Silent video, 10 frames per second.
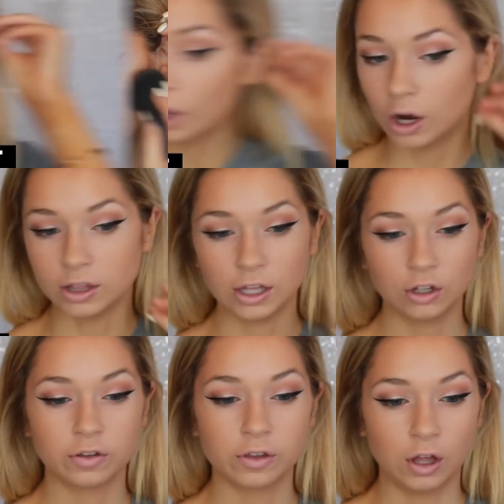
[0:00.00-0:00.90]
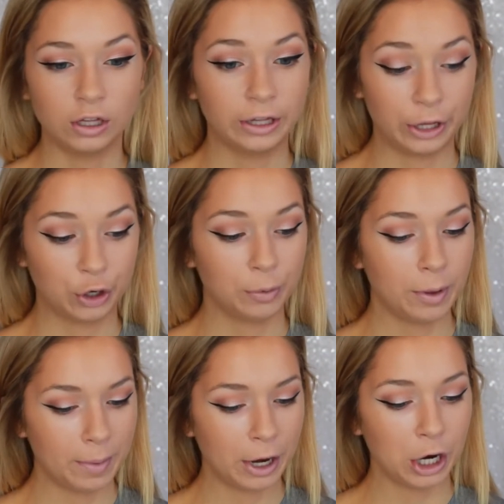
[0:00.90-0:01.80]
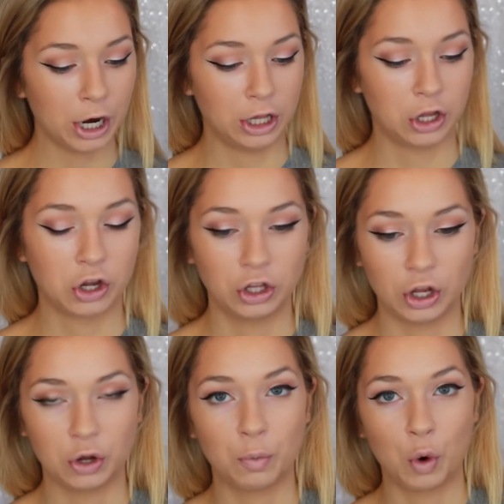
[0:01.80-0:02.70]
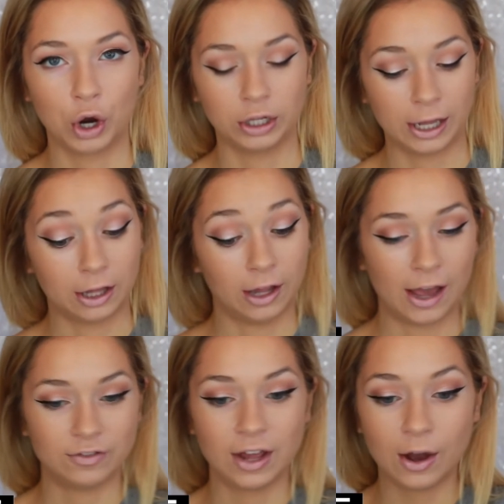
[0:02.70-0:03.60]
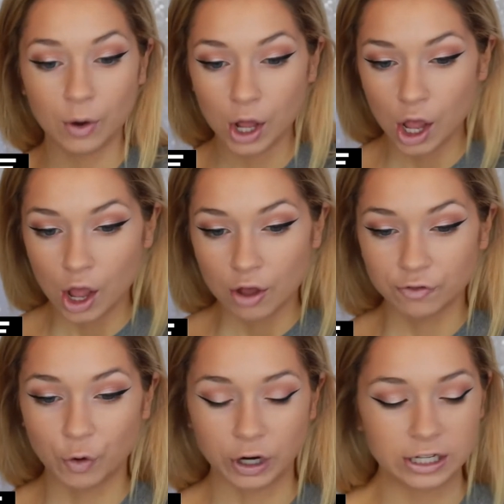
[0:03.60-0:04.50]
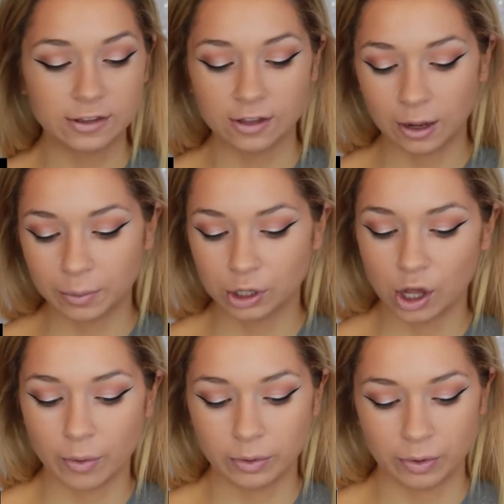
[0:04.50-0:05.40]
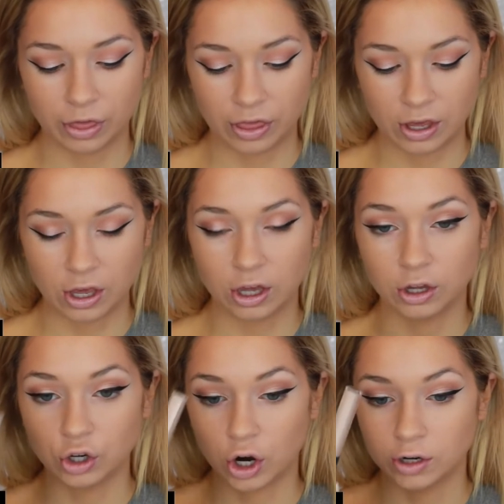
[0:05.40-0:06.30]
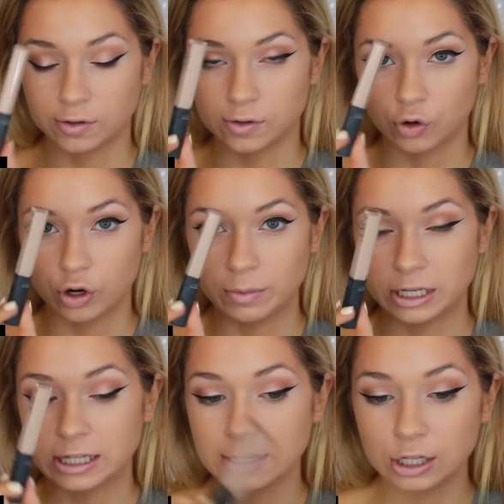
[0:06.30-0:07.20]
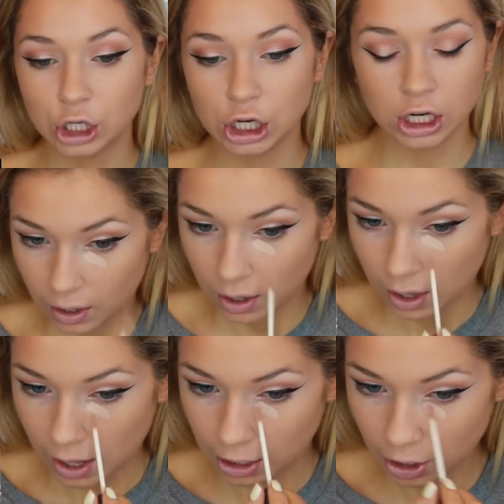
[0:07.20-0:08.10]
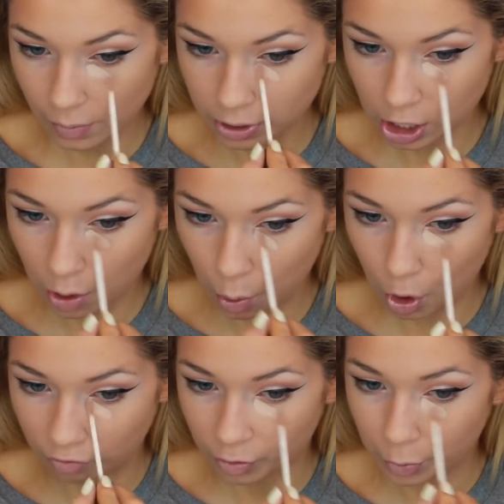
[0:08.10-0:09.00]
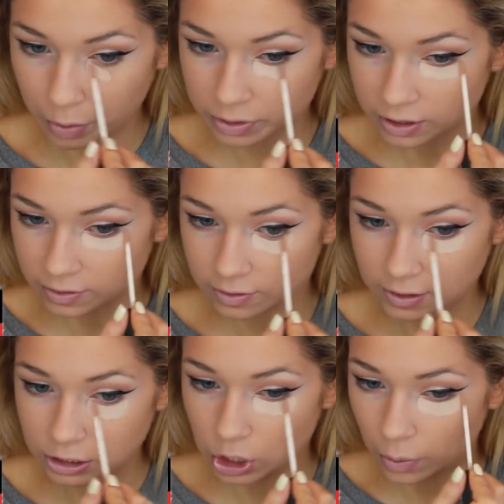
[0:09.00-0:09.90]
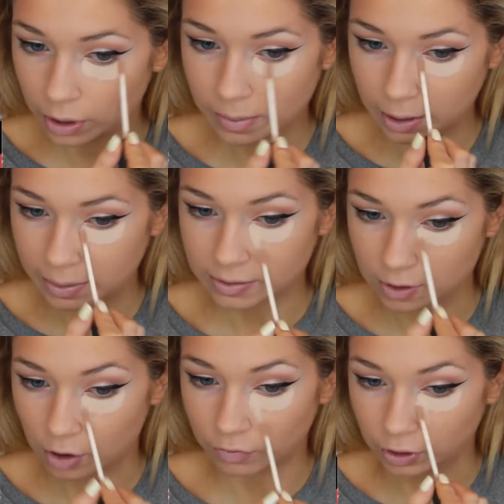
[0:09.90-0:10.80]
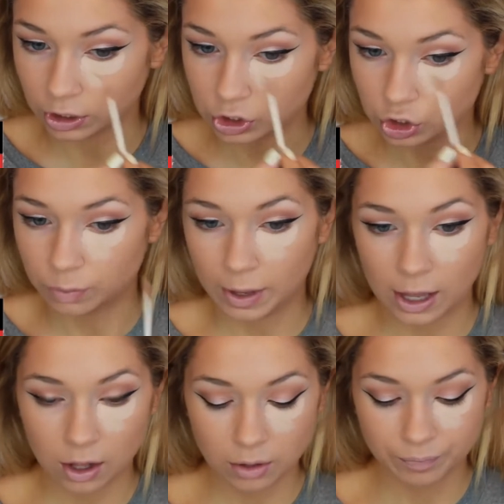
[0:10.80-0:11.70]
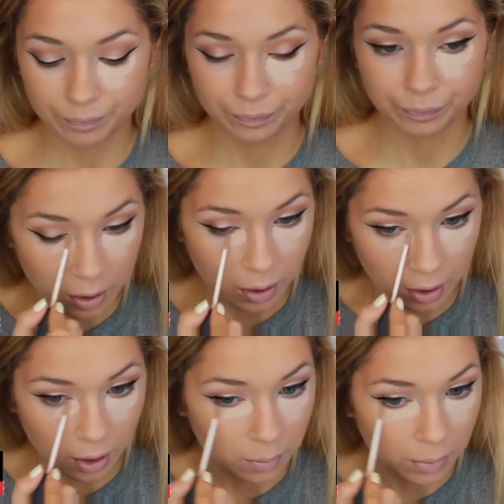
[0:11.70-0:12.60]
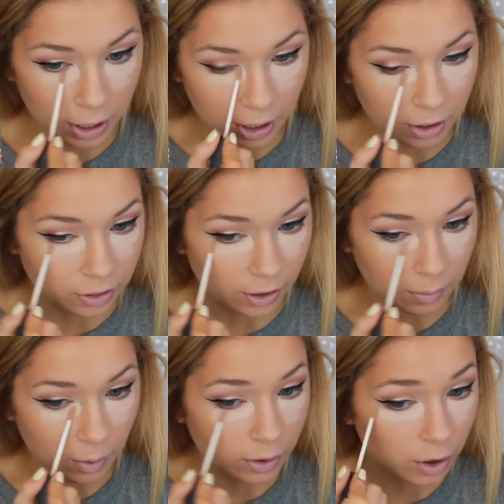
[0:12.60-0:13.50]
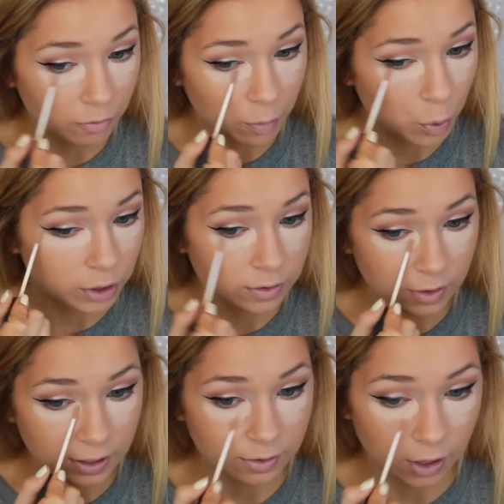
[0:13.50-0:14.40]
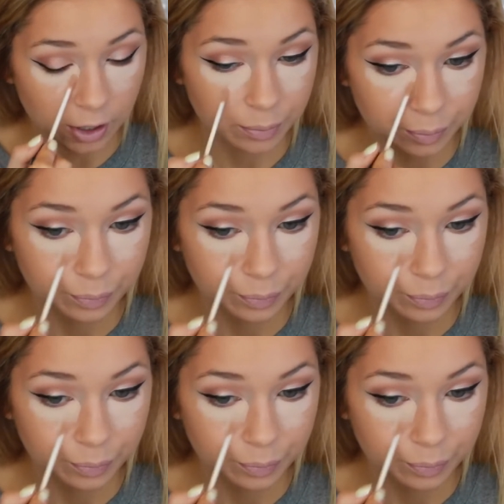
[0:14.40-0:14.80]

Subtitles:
Alright, that looks a little bit better. I look a little more like alive now. For concealer, I'm going to go in with the NARS Creamy Concealer. I don't want to go overboard with this because I don't want to make myself look too pale. But I already think I'm going overboard, so that's good.